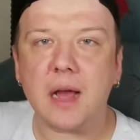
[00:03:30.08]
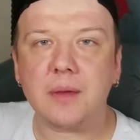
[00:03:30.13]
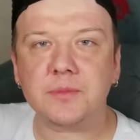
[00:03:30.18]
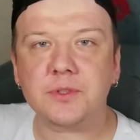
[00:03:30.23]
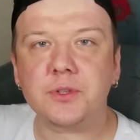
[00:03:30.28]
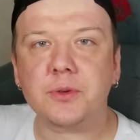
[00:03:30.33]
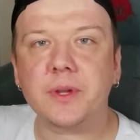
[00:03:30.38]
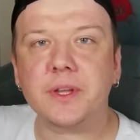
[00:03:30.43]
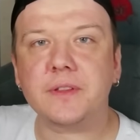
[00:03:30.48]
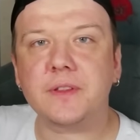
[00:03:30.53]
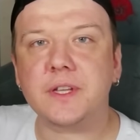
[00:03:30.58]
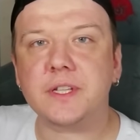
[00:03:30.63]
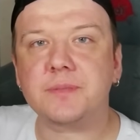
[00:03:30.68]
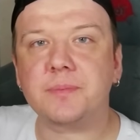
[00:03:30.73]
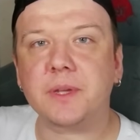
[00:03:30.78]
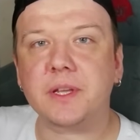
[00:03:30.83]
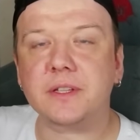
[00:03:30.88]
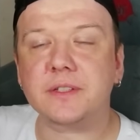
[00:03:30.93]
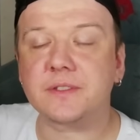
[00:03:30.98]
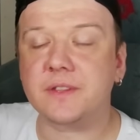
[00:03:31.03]
I'm doing this
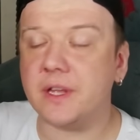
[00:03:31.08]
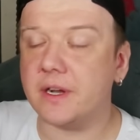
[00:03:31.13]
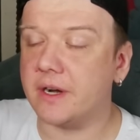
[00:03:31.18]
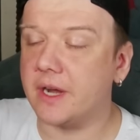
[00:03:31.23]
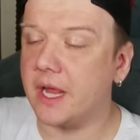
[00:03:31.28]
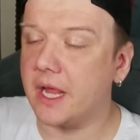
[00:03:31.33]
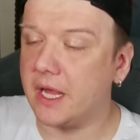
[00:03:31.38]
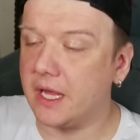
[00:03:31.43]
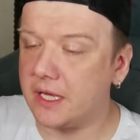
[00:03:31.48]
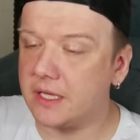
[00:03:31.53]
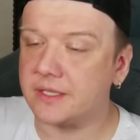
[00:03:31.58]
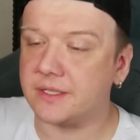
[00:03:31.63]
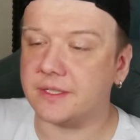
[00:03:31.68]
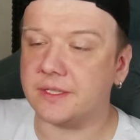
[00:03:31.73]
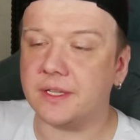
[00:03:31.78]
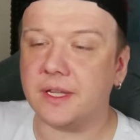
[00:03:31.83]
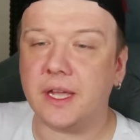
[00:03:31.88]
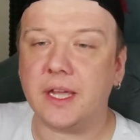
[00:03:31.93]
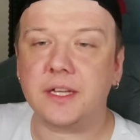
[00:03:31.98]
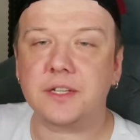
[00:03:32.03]
because there
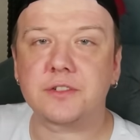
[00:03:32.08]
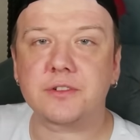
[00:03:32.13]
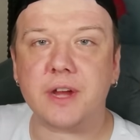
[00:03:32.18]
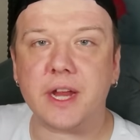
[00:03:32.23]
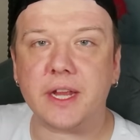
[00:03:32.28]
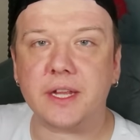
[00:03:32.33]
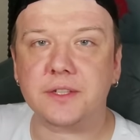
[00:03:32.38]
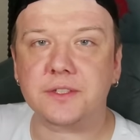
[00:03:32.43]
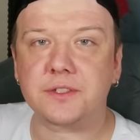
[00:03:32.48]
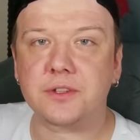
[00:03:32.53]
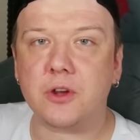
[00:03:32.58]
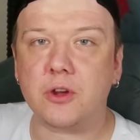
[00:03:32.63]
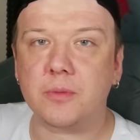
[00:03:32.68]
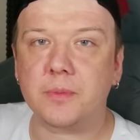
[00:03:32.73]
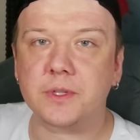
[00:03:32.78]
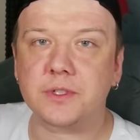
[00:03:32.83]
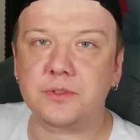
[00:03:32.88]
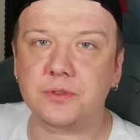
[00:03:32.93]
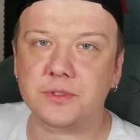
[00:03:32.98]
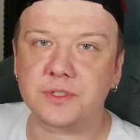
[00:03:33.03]
is a Dragon's
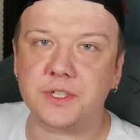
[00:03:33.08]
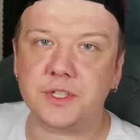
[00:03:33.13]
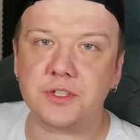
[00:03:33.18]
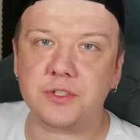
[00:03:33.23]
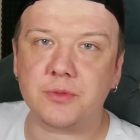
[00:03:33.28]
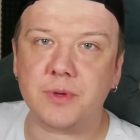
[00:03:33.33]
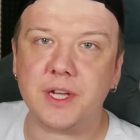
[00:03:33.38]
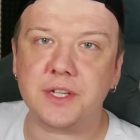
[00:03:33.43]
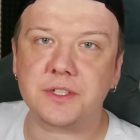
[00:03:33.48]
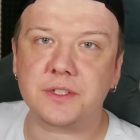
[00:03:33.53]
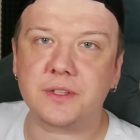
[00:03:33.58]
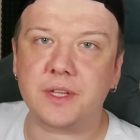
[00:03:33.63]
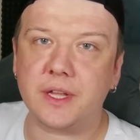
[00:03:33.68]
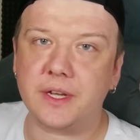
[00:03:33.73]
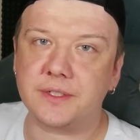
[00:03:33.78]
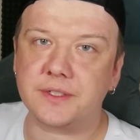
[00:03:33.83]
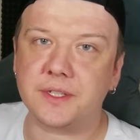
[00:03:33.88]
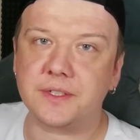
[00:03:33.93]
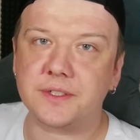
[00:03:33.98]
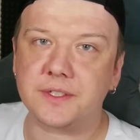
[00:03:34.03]
Dogma 2 situation that
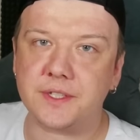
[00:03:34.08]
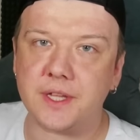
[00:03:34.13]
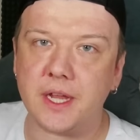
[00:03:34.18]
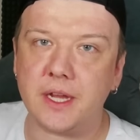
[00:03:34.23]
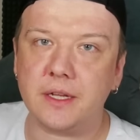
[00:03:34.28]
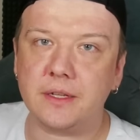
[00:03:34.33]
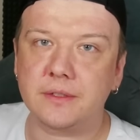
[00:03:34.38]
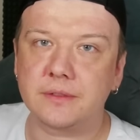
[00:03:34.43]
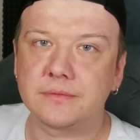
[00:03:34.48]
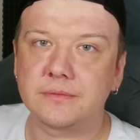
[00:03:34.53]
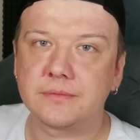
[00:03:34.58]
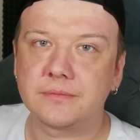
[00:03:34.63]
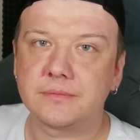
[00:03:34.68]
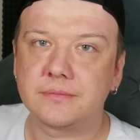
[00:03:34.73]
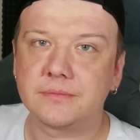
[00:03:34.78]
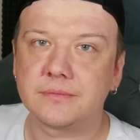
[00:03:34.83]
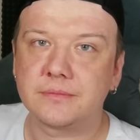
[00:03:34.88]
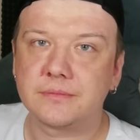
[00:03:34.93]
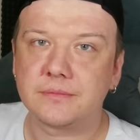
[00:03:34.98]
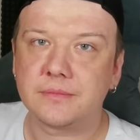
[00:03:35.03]
is insane.
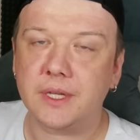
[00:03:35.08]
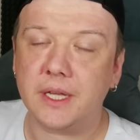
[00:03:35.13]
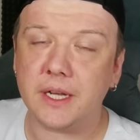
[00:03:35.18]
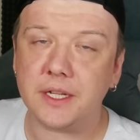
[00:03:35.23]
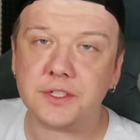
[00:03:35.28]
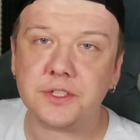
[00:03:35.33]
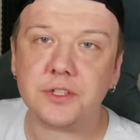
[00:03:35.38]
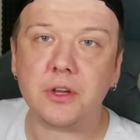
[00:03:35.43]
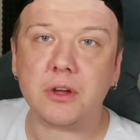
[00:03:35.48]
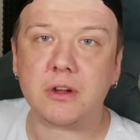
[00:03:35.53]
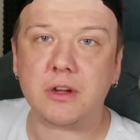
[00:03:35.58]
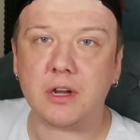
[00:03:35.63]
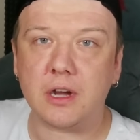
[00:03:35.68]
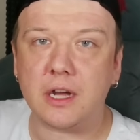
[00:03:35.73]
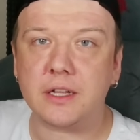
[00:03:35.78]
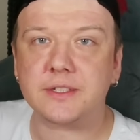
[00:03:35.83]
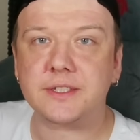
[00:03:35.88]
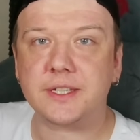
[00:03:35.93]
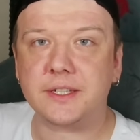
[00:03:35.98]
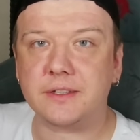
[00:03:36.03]
And it's your
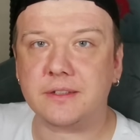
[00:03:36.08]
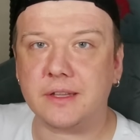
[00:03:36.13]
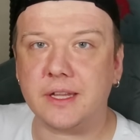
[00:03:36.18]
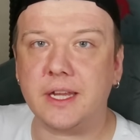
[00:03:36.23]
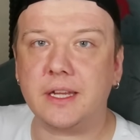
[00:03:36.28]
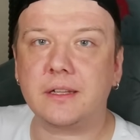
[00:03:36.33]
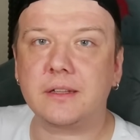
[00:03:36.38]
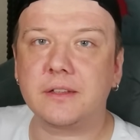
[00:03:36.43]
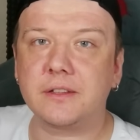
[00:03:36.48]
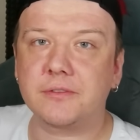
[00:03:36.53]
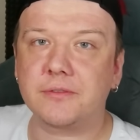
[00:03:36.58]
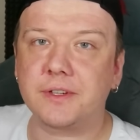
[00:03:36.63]
content lately,